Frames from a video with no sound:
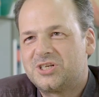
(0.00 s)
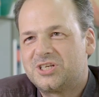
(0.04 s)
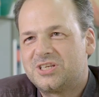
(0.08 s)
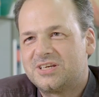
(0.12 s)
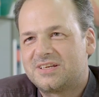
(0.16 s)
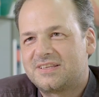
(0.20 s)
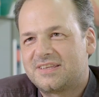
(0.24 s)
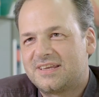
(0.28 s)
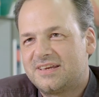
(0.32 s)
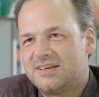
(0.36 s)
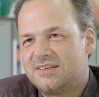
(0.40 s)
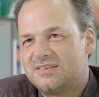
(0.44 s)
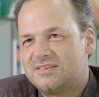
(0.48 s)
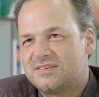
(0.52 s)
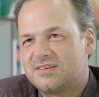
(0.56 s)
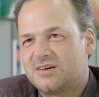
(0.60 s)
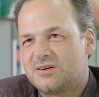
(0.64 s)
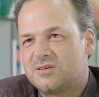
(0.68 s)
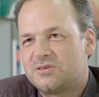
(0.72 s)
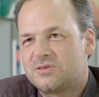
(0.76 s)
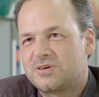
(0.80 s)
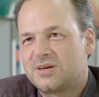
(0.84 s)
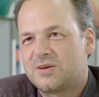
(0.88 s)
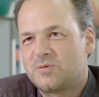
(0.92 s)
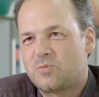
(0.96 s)
which dictates
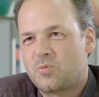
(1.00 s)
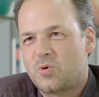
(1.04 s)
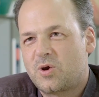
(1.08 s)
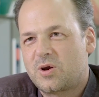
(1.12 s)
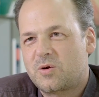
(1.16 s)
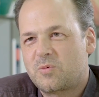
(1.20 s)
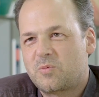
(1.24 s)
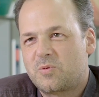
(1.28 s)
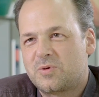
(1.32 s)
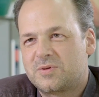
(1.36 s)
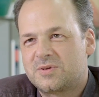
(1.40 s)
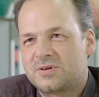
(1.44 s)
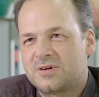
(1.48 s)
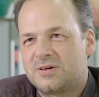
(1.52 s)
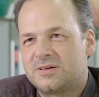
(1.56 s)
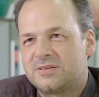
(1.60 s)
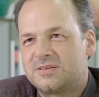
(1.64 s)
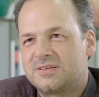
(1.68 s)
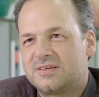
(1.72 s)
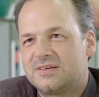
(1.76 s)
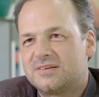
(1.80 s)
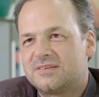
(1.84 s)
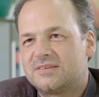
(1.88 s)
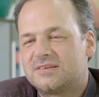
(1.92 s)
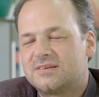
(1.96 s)
how you can work with
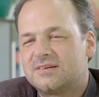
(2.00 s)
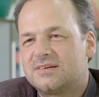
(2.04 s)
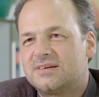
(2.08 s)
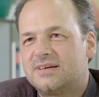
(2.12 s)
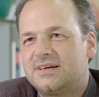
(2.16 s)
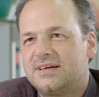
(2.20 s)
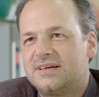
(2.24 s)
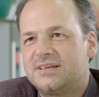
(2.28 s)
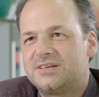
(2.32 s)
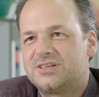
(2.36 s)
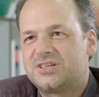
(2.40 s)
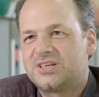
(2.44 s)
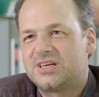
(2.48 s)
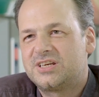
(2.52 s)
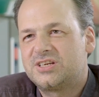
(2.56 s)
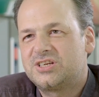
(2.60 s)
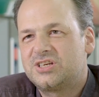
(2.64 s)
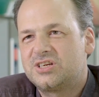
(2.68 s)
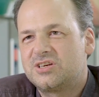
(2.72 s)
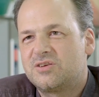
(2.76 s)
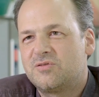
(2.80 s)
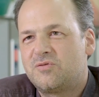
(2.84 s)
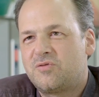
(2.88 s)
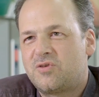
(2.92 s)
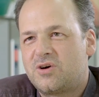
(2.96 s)
content, and
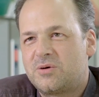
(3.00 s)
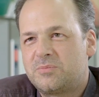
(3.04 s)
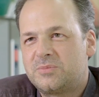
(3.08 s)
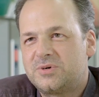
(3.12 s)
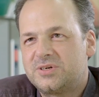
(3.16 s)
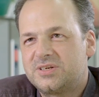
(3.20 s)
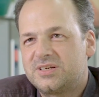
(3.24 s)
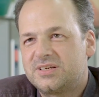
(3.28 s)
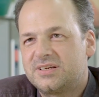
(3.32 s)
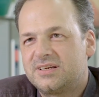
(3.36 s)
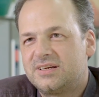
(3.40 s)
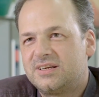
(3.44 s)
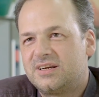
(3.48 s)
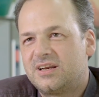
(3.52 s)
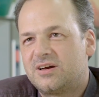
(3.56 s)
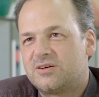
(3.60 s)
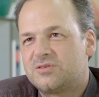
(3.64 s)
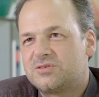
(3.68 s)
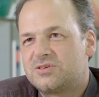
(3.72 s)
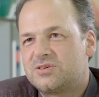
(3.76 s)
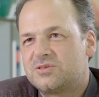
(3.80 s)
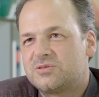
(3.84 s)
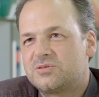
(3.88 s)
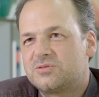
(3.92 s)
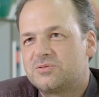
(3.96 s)
changing the format
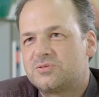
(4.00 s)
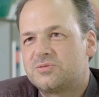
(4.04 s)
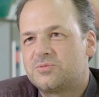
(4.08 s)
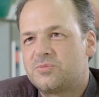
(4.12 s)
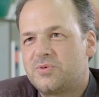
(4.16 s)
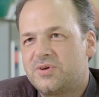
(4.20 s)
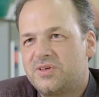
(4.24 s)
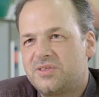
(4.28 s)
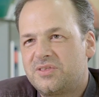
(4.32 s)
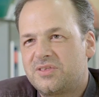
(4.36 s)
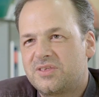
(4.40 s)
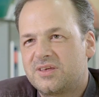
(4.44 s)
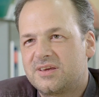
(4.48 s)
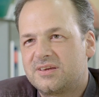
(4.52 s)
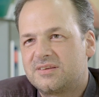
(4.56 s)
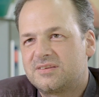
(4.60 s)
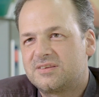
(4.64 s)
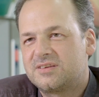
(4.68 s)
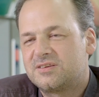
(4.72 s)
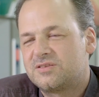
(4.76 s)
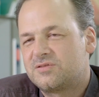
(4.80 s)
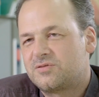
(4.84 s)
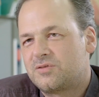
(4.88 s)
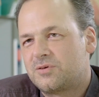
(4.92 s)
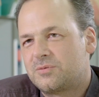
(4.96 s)
allows you to
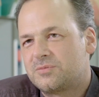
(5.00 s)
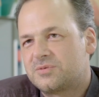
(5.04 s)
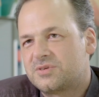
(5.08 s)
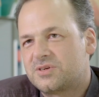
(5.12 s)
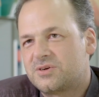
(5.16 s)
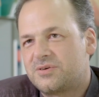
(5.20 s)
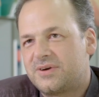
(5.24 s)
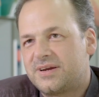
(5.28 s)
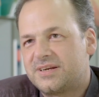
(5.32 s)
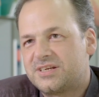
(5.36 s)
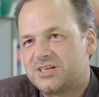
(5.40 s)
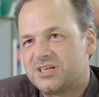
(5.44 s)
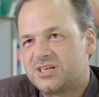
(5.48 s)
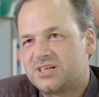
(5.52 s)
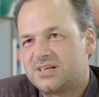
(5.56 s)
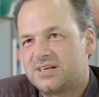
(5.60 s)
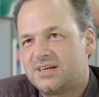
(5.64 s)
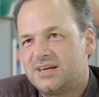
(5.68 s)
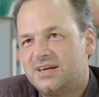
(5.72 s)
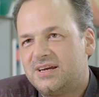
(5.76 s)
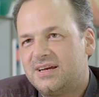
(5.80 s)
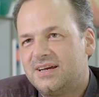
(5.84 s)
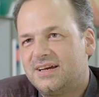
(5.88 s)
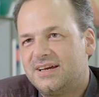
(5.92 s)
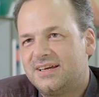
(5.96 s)
rethink this from scratch.
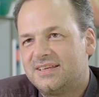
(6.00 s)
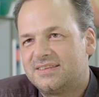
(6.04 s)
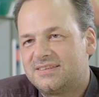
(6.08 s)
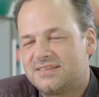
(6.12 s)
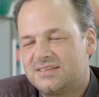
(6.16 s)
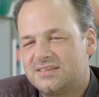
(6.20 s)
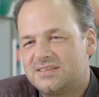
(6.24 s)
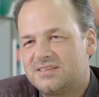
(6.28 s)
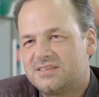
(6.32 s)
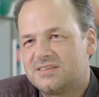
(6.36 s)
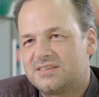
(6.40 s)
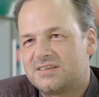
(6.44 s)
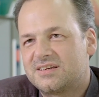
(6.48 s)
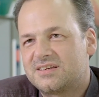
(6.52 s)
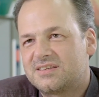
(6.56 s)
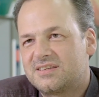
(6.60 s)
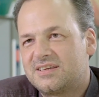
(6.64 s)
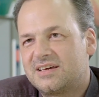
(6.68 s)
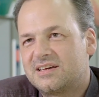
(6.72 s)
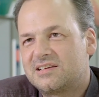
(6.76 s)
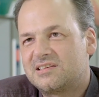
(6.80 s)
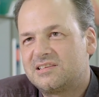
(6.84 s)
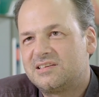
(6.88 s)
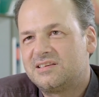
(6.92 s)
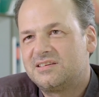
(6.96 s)
And this is
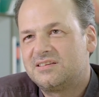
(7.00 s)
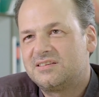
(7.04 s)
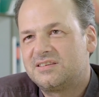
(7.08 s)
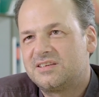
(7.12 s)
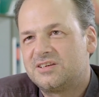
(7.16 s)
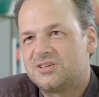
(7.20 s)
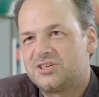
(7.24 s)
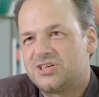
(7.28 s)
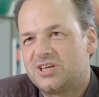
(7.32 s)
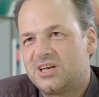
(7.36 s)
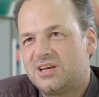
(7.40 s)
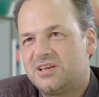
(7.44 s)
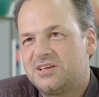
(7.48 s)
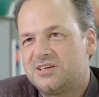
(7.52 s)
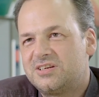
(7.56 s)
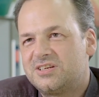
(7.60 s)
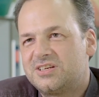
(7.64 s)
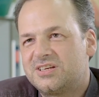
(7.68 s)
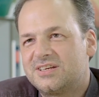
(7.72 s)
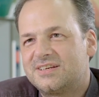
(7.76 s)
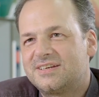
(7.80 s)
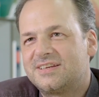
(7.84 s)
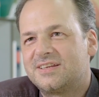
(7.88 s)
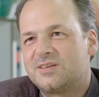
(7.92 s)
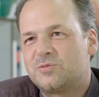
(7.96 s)
exactly the
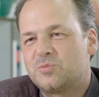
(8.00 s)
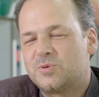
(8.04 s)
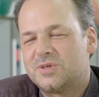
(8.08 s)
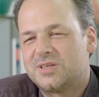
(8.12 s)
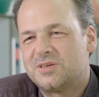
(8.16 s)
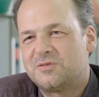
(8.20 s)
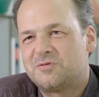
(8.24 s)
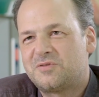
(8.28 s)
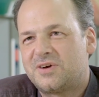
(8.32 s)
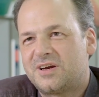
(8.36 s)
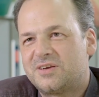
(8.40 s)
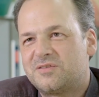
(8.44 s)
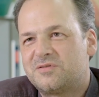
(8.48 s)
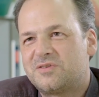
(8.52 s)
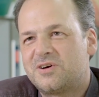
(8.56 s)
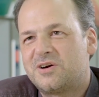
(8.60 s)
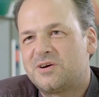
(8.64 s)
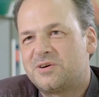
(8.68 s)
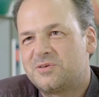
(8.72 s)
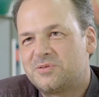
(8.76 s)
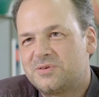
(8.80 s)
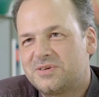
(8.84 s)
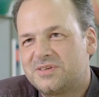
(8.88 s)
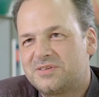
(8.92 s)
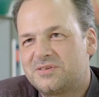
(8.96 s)
challenge that we defined for
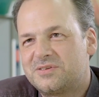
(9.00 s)
our